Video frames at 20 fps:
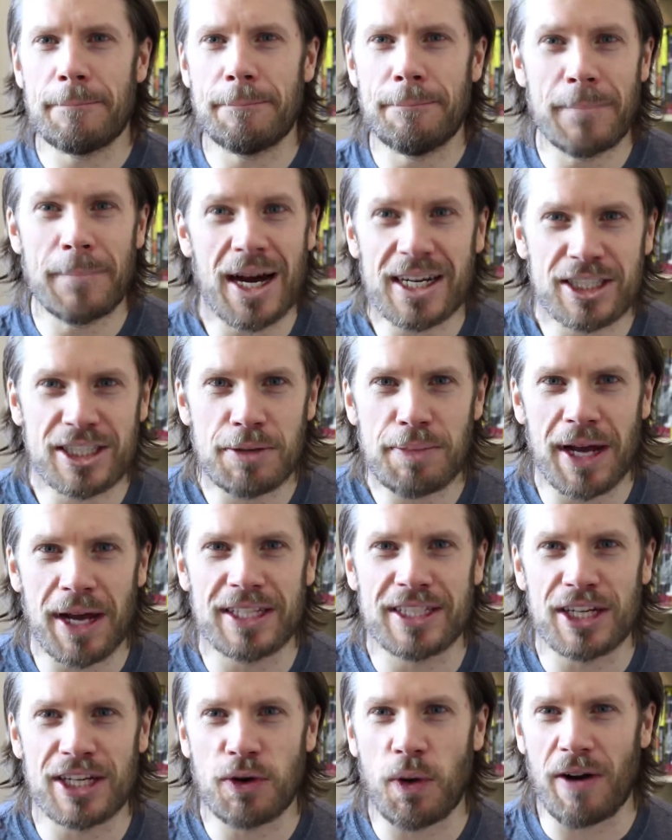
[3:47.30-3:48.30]

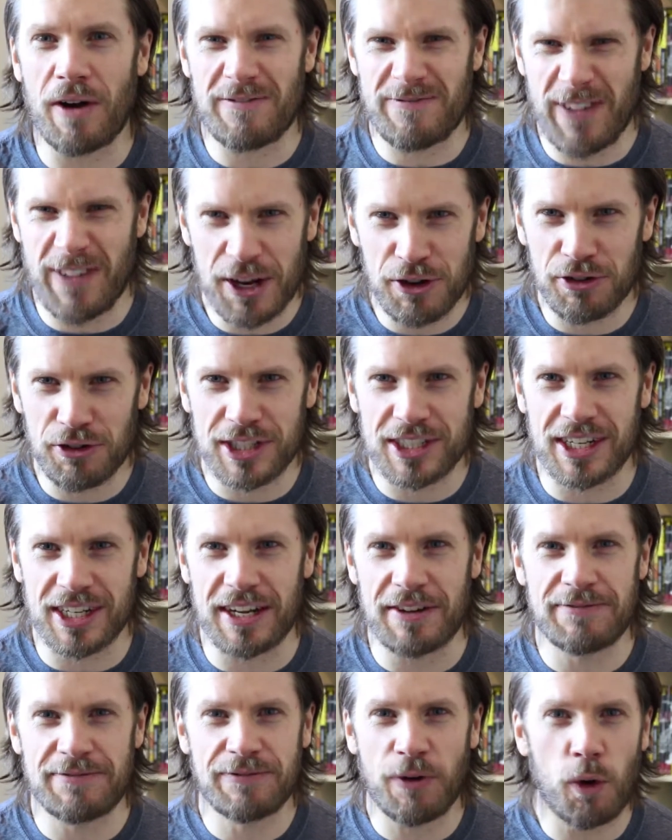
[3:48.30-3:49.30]
masturbating quite
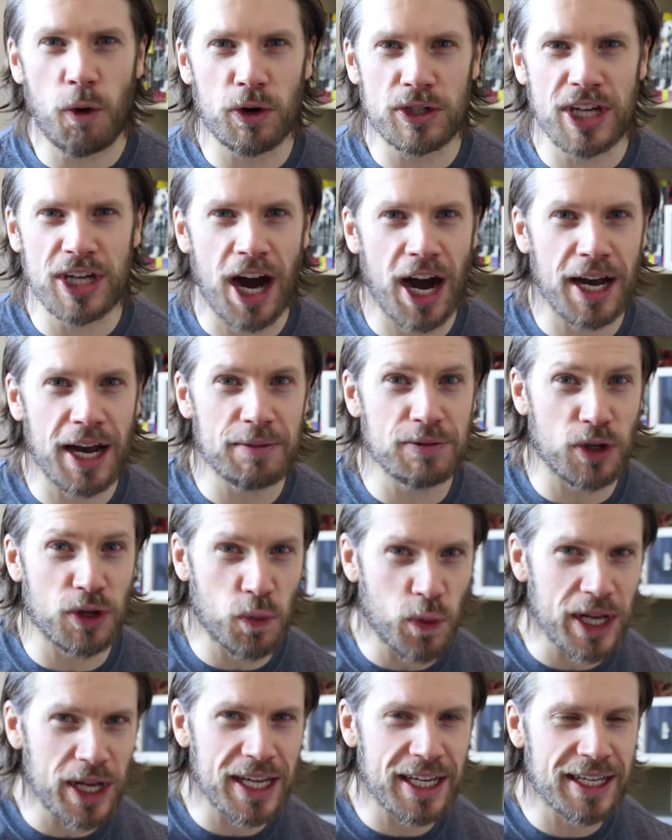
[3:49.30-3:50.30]
vigorously 4 times a
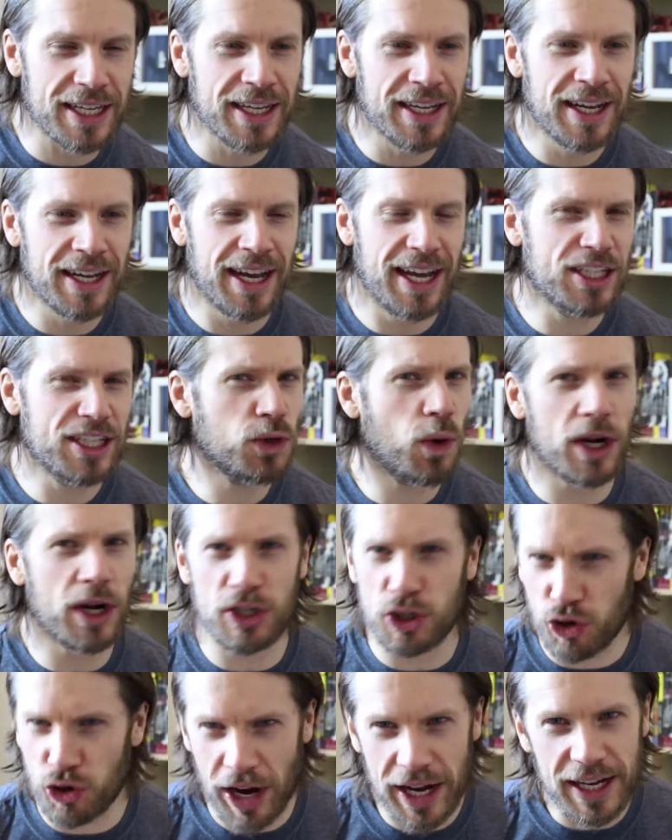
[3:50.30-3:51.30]
week is
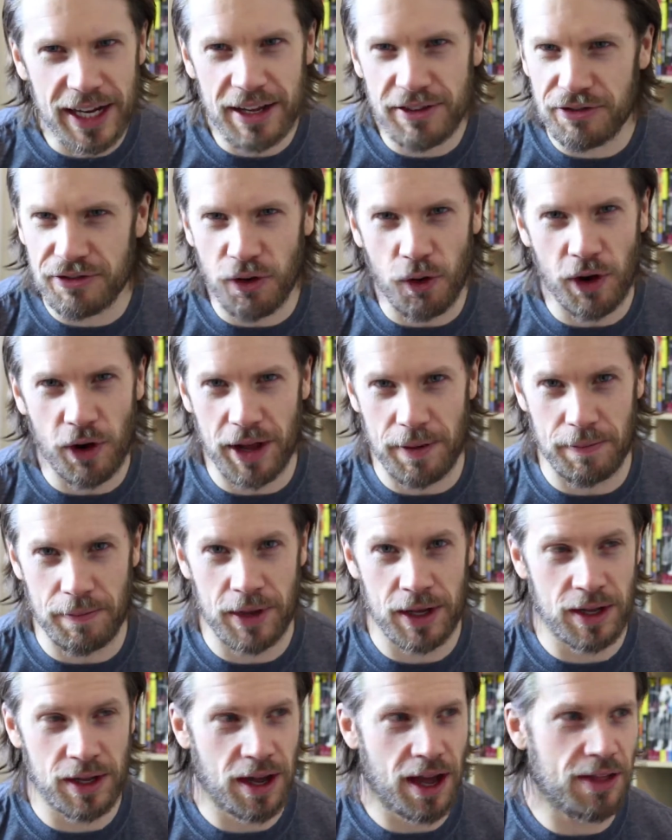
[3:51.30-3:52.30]
quite draining for him,
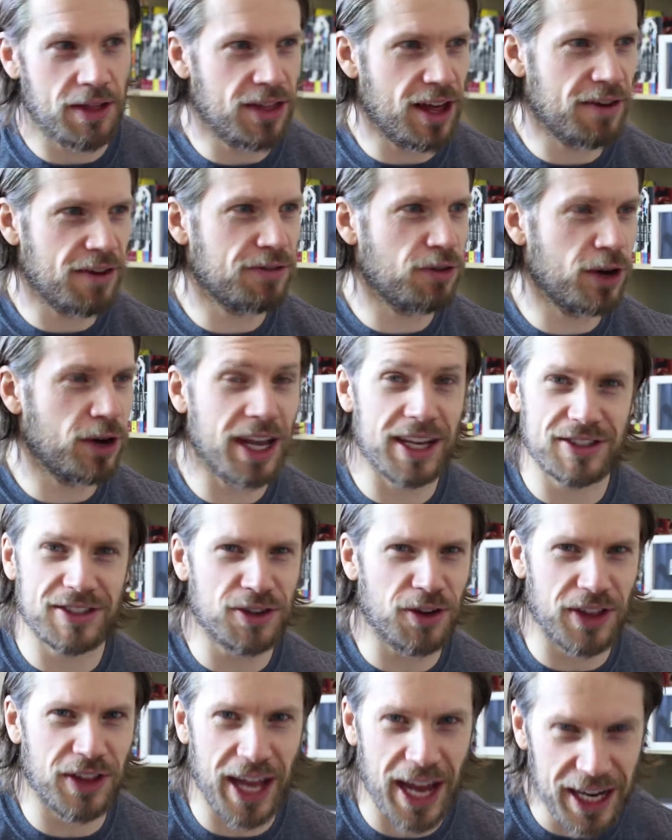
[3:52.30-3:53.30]
and therefore he
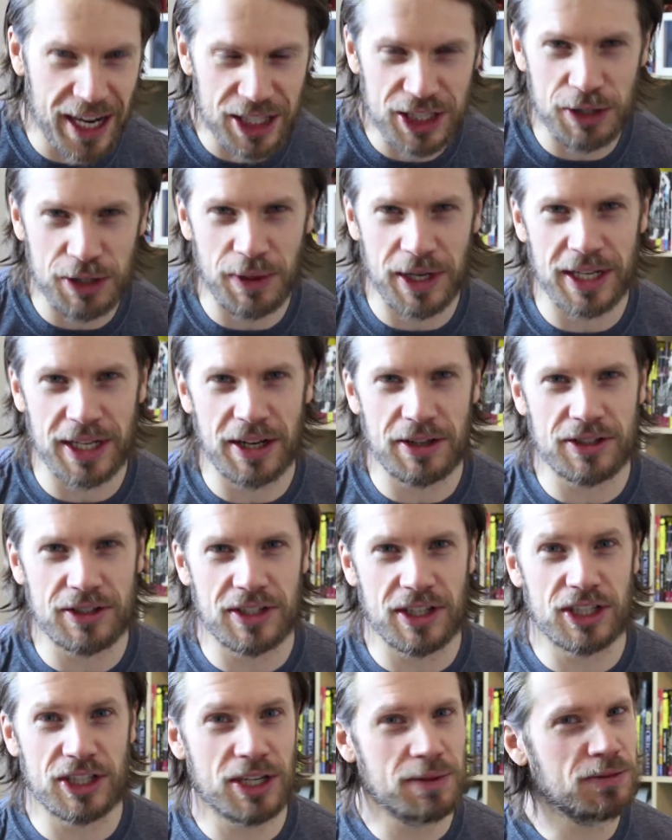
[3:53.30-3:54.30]
hasn't got the energy when he goes
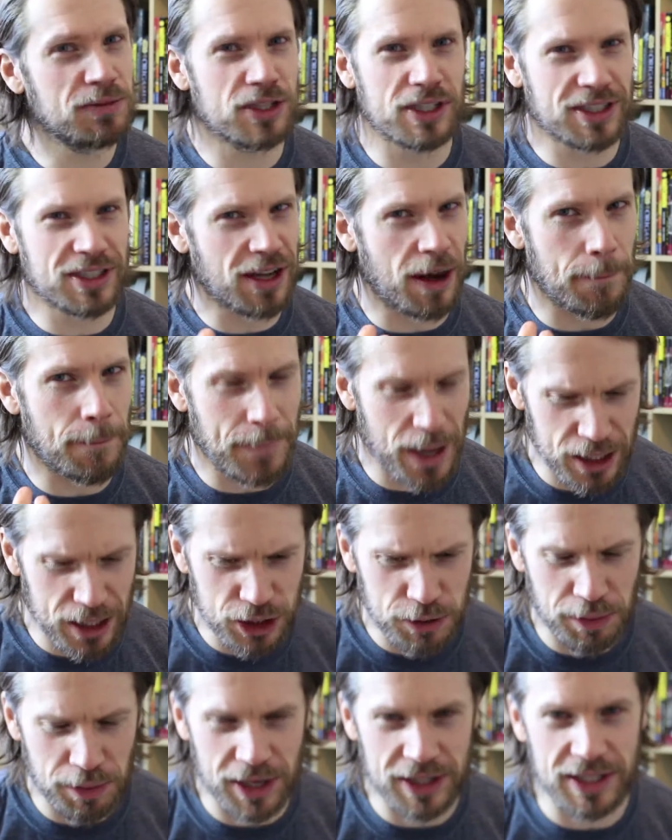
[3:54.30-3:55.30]
to the gym to start
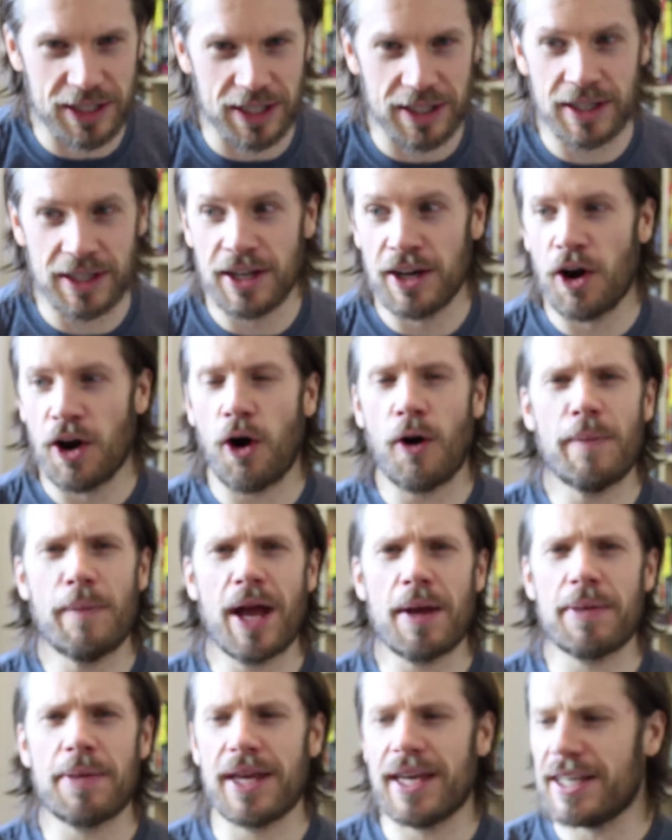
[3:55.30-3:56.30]
bench pressing? Or
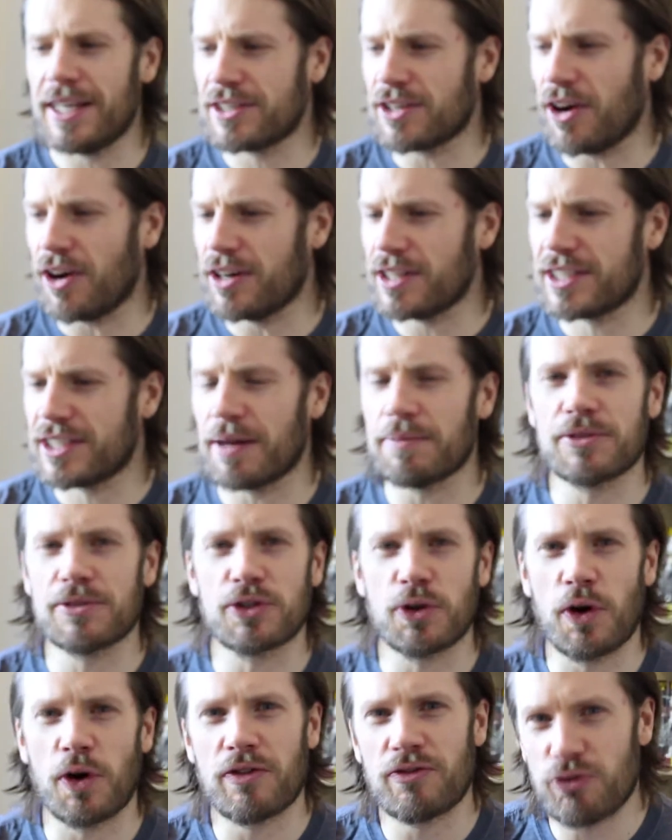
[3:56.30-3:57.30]
maybe he's got some
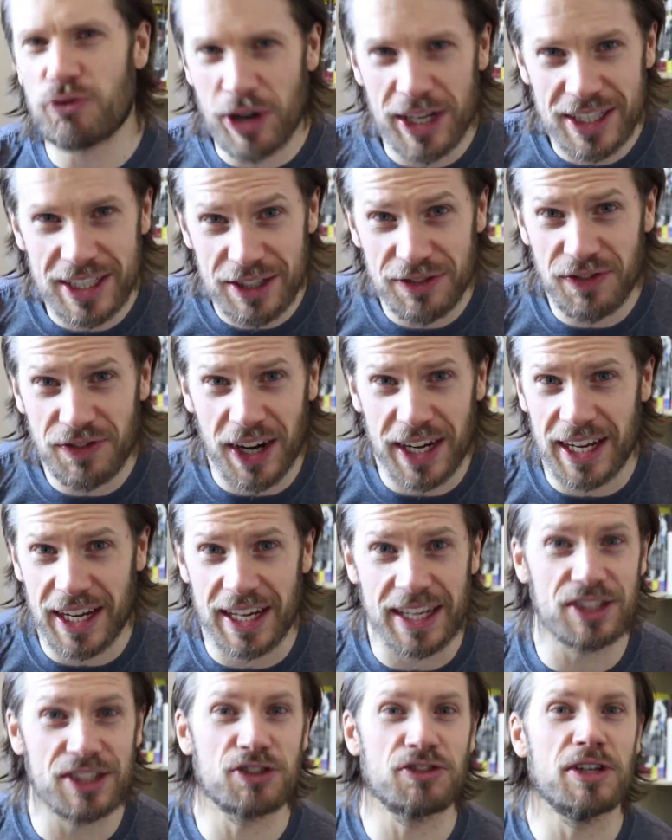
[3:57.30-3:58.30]
sort of wrist fucking
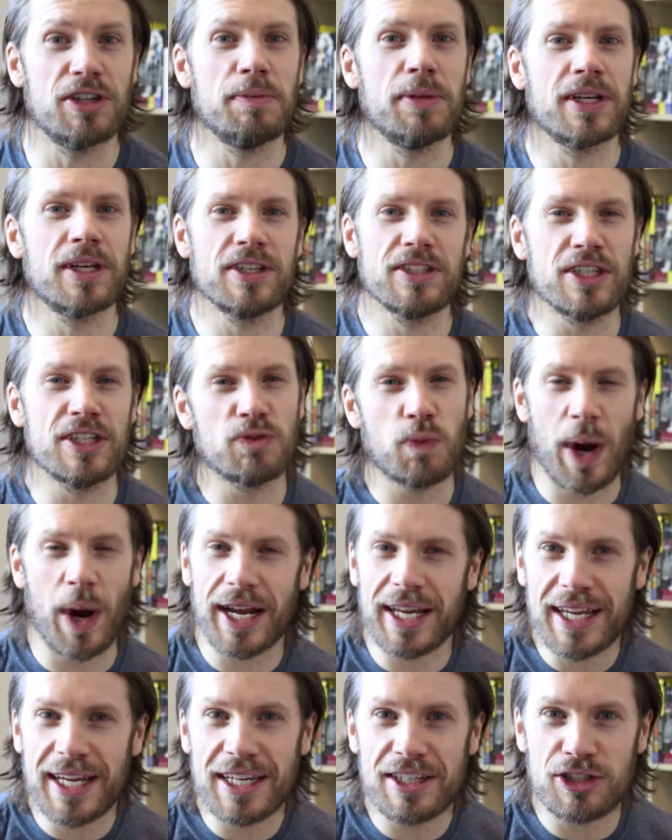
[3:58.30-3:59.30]
injury because he's
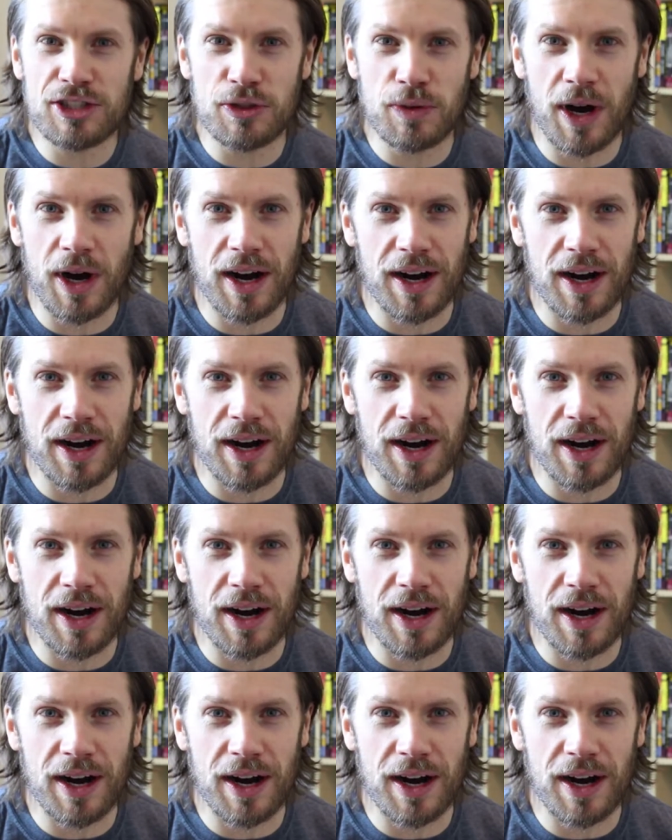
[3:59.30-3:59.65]
wanking too